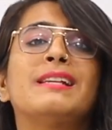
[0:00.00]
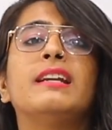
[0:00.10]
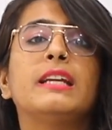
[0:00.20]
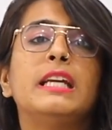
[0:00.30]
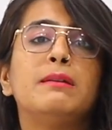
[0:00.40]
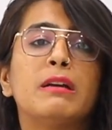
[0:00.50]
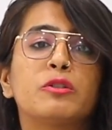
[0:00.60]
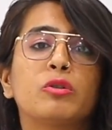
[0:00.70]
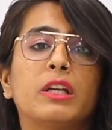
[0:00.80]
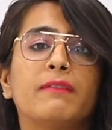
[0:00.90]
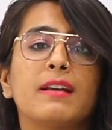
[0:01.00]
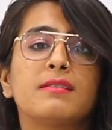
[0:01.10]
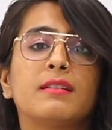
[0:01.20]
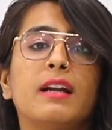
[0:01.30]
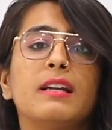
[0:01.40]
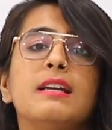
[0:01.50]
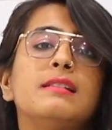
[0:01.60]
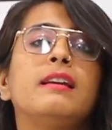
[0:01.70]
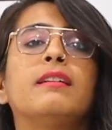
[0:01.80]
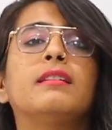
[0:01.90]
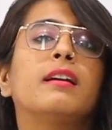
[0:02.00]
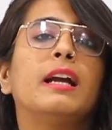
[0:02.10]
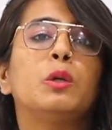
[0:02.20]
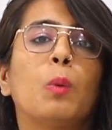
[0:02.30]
sending emails to the investor, that is he the right